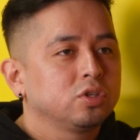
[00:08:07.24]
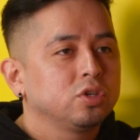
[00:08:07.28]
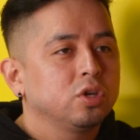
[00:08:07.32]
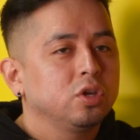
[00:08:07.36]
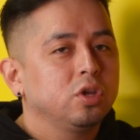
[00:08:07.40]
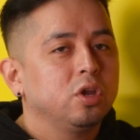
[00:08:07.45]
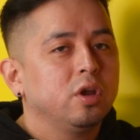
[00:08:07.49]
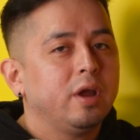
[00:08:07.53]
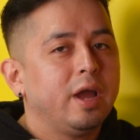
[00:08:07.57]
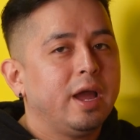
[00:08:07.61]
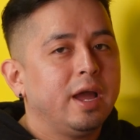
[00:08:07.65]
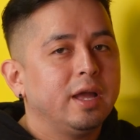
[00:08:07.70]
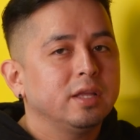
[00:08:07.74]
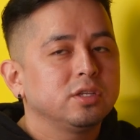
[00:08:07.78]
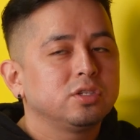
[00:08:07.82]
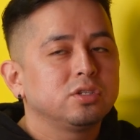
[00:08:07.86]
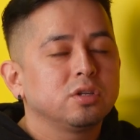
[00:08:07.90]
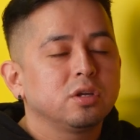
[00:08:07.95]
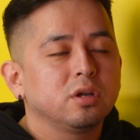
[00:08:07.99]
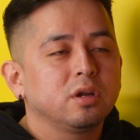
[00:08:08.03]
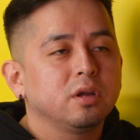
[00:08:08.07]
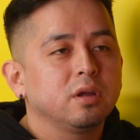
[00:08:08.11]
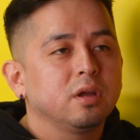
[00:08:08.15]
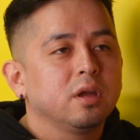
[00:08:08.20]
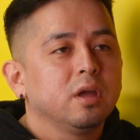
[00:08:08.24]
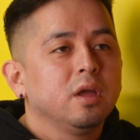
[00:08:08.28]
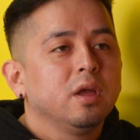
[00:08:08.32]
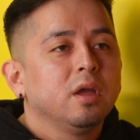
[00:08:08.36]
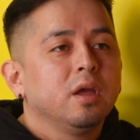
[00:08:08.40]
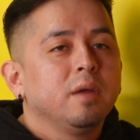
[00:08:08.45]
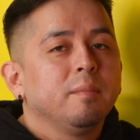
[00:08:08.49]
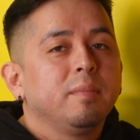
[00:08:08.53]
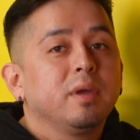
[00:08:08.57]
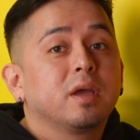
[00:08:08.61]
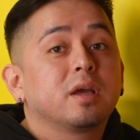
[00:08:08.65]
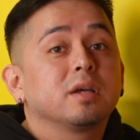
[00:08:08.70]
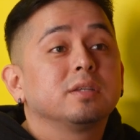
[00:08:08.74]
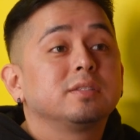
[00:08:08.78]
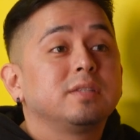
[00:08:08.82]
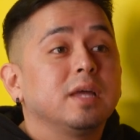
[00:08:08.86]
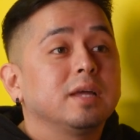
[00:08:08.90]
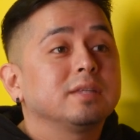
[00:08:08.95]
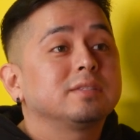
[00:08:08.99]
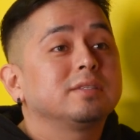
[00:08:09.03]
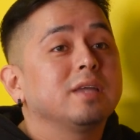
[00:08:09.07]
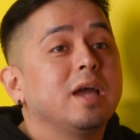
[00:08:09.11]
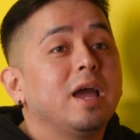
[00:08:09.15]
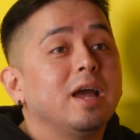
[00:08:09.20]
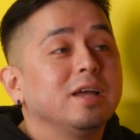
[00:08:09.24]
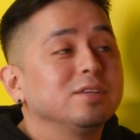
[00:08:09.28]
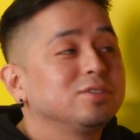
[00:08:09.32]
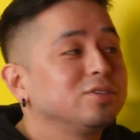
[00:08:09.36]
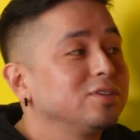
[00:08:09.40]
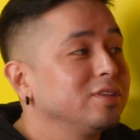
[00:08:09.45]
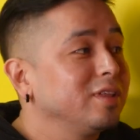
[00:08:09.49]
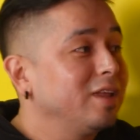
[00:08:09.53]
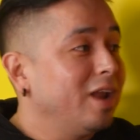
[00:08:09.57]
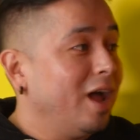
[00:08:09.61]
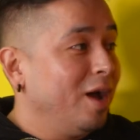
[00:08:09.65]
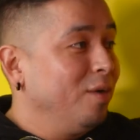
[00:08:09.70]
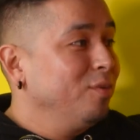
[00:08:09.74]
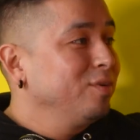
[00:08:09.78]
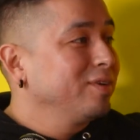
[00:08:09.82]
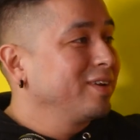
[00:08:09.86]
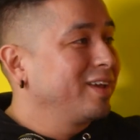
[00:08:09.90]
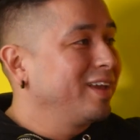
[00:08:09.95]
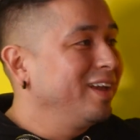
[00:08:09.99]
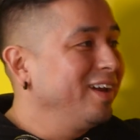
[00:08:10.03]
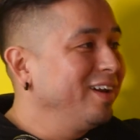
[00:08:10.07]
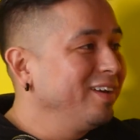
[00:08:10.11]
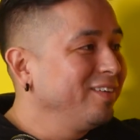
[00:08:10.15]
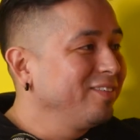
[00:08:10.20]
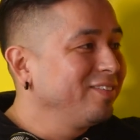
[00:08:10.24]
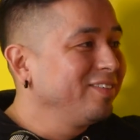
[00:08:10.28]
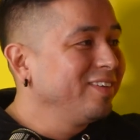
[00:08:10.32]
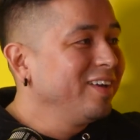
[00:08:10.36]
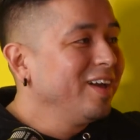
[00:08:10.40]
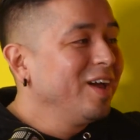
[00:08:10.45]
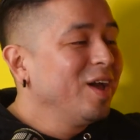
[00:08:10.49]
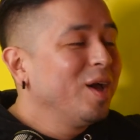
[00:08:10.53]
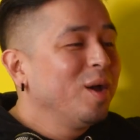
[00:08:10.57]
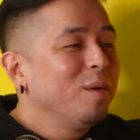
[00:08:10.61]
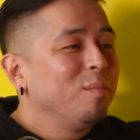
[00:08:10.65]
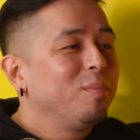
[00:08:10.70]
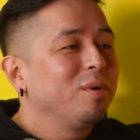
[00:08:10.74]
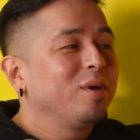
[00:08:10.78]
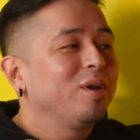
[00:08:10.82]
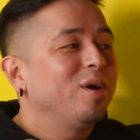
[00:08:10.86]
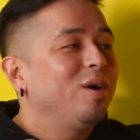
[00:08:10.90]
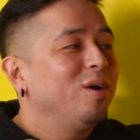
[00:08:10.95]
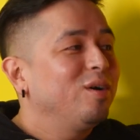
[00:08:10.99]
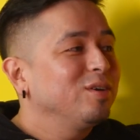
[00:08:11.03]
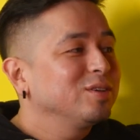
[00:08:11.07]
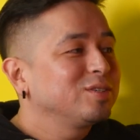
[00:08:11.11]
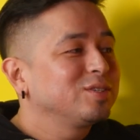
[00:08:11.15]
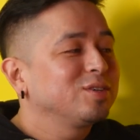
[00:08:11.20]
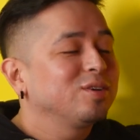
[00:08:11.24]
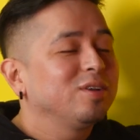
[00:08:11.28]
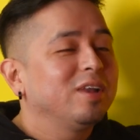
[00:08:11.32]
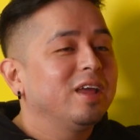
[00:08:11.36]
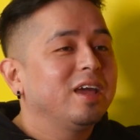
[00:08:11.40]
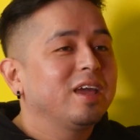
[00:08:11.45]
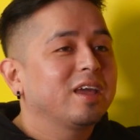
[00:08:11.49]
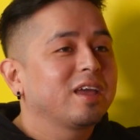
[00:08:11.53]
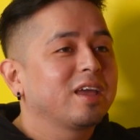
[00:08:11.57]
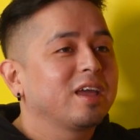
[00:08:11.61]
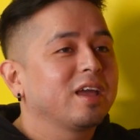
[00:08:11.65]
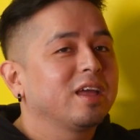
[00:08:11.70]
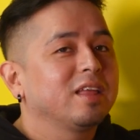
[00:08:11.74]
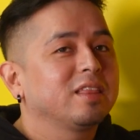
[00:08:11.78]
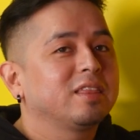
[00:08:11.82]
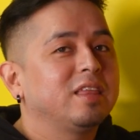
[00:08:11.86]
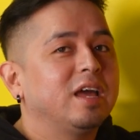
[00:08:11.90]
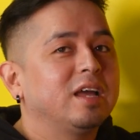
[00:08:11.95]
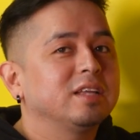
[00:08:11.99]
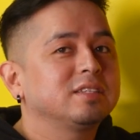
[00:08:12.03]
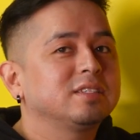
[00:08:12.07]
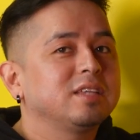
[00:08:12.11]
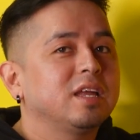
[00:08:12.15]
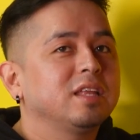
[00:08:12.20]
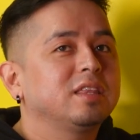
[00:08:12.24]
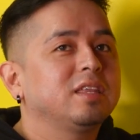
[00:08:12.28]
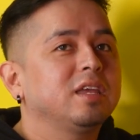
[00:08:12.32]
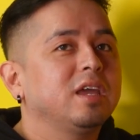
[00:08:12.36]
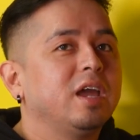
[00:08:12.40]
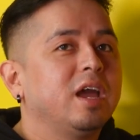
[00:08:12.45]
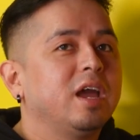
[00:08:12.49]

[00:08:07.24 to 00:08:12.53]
So your answer, because that's the answer that I would give, but also like that's not the